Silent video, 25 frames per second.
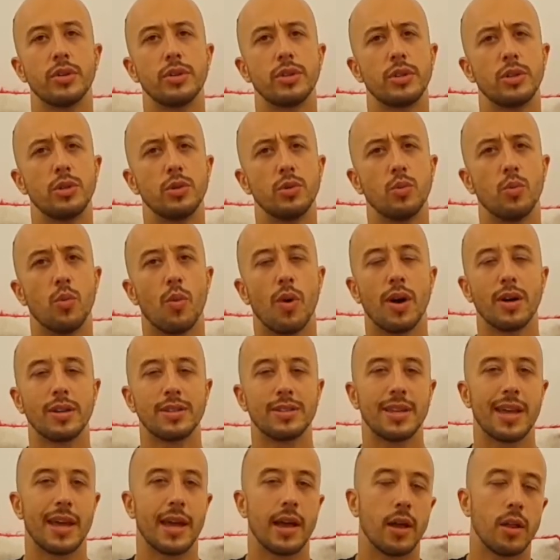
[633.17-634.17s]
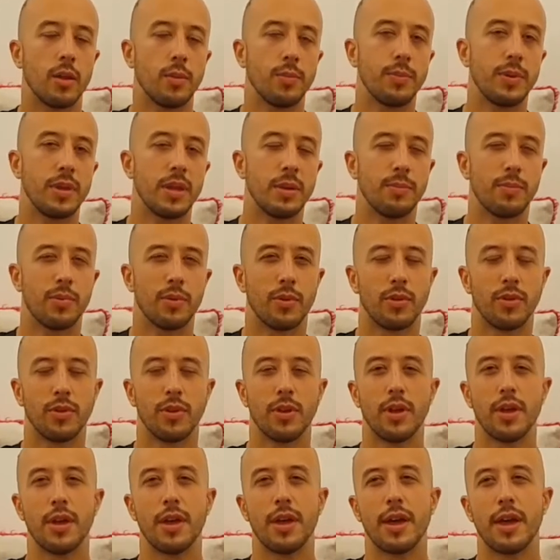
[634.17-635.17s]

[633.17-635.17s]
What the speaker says: to want to help people